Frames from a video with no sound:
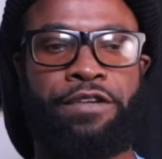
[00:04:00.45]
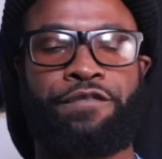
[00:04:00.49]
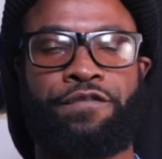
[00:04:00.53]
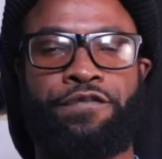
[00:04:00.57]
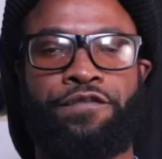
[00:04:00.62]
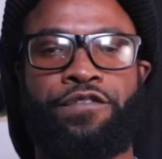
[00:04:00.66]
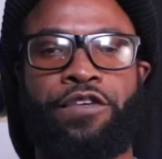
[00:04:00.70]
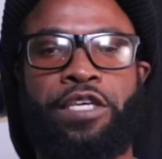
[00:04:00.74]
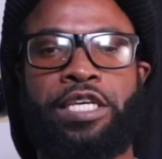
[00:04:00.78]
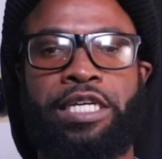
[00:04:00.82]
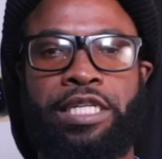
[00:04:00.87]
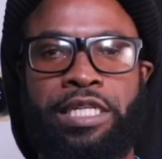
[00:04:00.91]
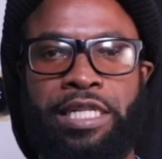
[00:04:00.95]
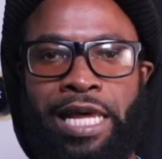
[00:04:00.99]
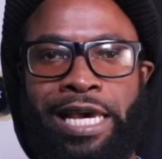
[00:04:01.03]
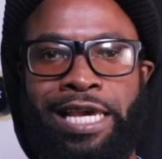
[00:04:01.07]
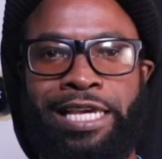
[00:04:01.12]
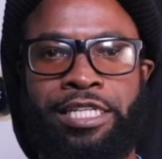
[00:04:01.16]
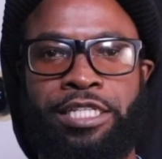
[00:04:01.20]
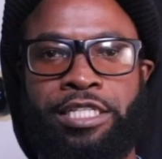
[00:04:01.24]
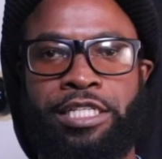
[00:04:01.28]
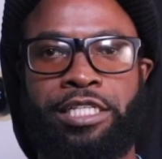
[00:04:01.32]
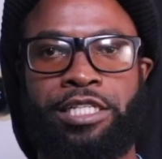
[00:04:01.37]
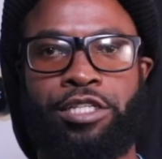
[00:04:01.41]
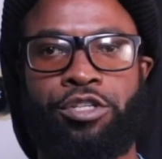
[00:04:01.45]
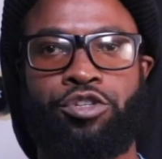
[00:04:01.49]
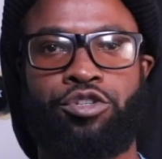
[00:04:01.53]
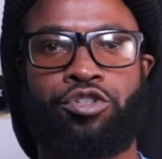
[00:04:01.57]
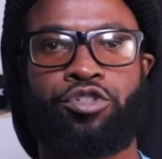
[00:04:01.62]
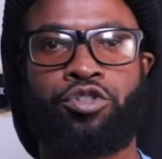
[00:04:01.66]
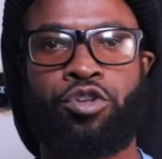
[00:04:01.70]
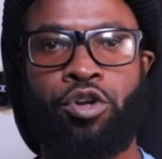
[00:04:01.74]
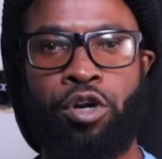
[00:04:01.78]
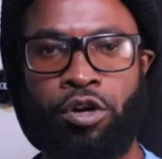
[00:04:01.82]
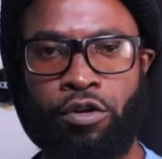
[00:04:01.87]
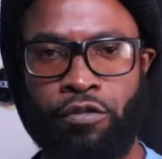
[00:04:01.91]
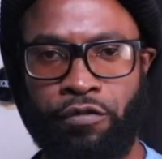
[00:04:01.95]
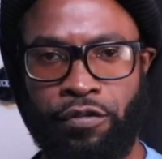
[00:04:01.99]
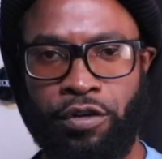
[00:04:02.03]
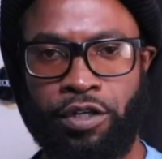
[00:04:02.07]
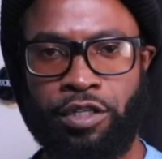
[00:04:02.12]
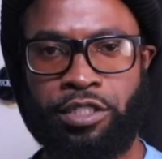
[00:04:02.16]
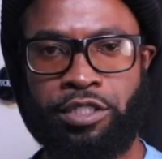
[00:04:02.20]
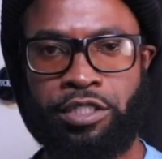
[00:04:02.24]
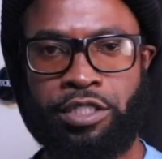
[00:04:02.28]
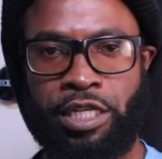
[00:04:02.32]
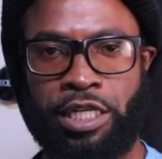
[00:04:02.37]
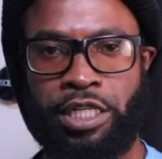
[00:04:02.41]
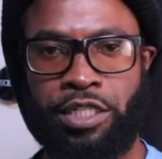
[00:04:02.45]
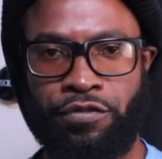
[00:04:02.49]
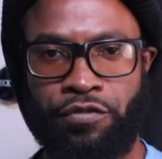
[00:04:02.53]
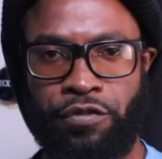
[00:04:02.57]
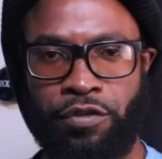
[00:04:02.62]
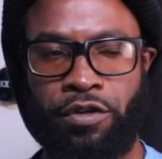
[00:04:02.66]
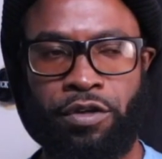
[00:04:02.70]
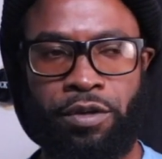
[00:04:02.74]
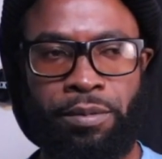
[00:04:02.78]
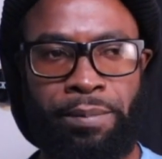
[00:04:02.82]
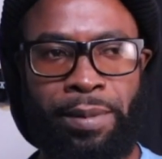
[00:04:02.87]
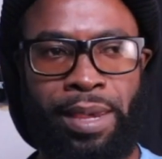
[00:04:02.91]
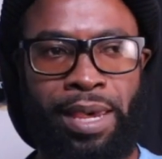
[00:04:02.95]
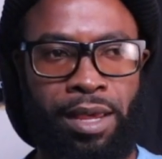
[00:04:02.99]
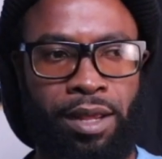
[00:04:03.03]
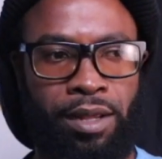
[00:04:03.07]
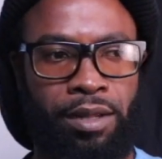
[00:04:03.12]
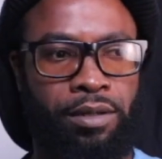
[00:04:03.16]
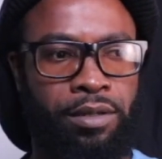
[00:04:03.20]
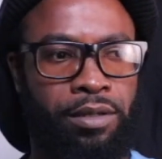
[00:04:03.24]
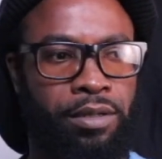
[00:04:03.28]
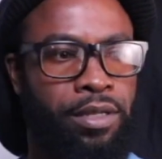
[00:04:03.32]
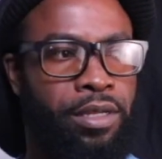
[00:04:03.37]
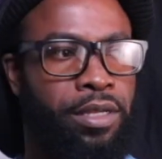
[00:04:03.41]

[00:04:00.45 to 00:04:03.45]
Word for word: feel like she deserve a six figure male.